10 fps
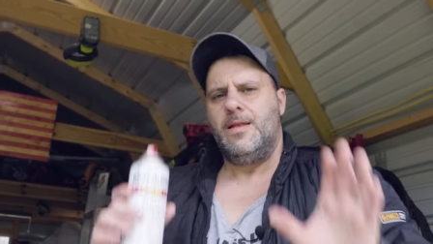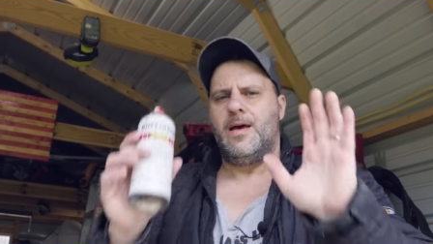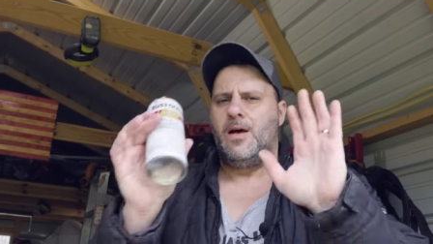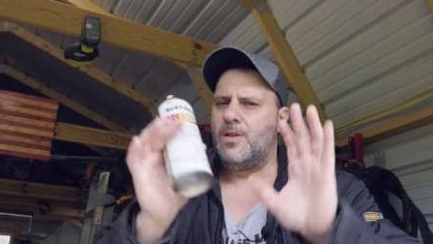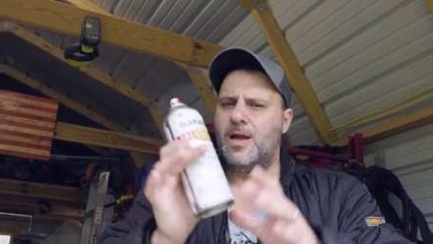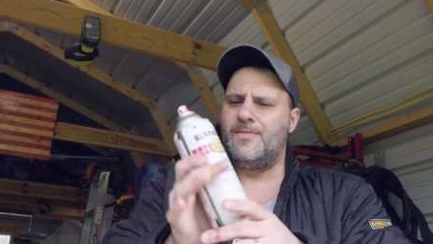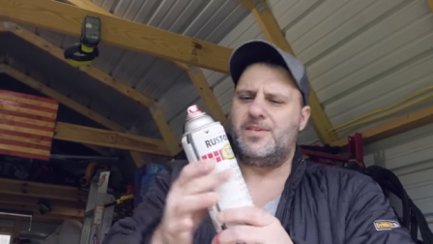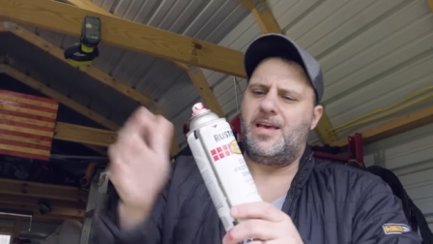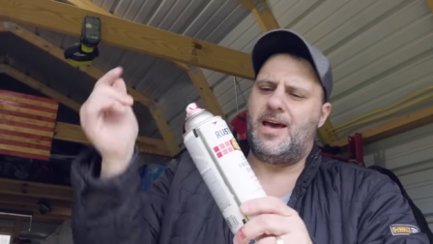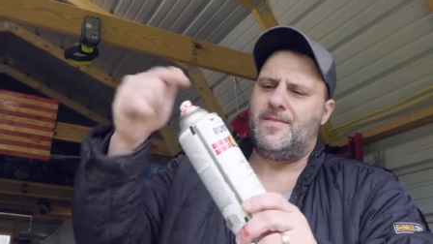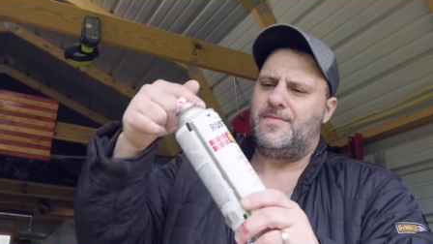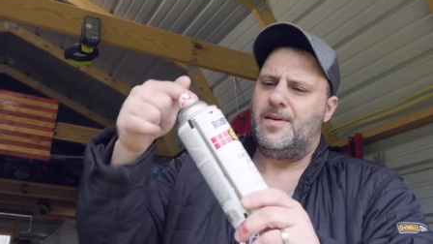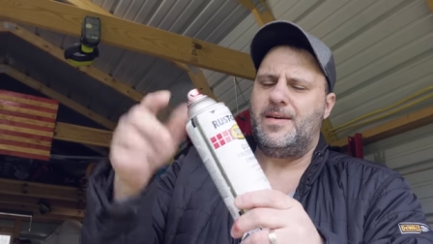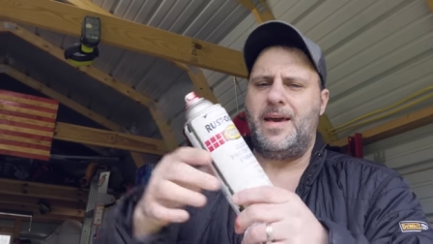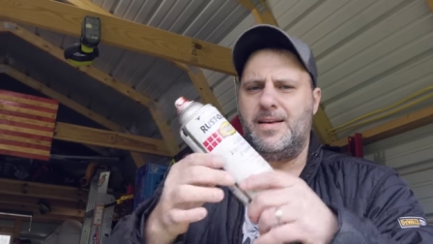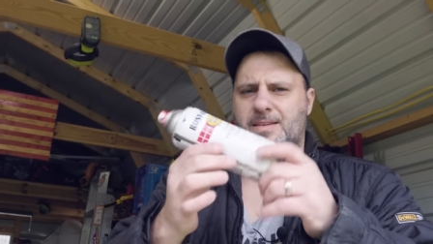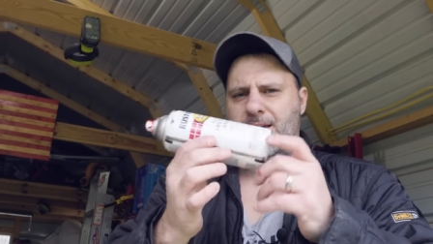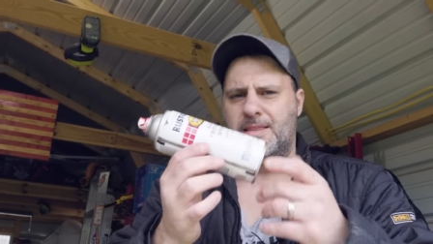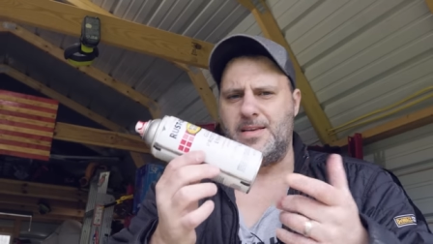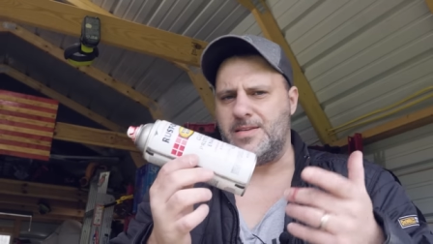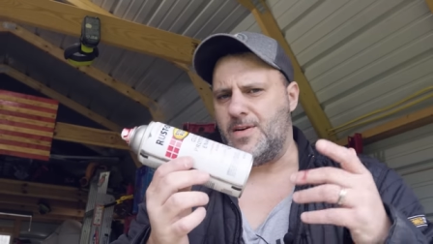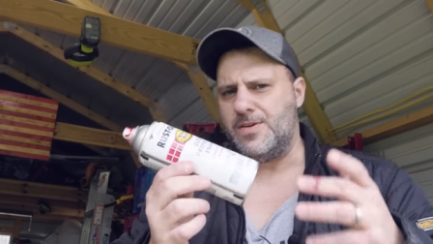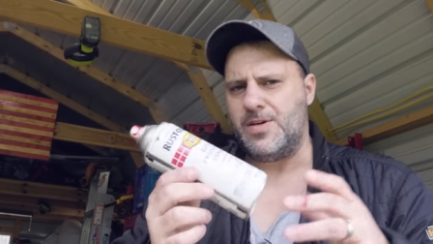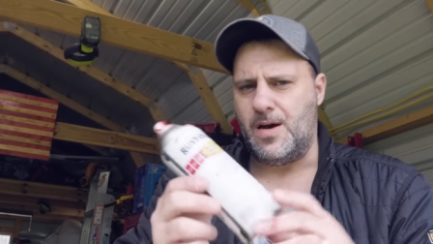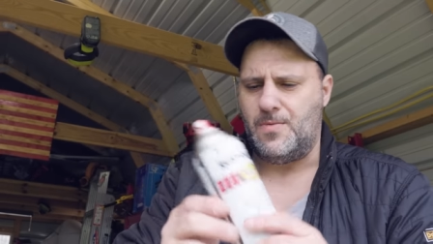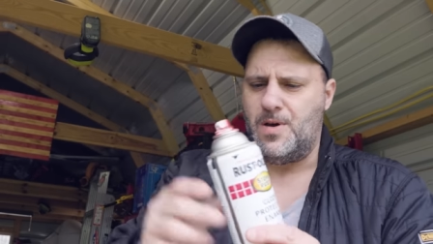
Now, a lot of us have cans like this in our shop,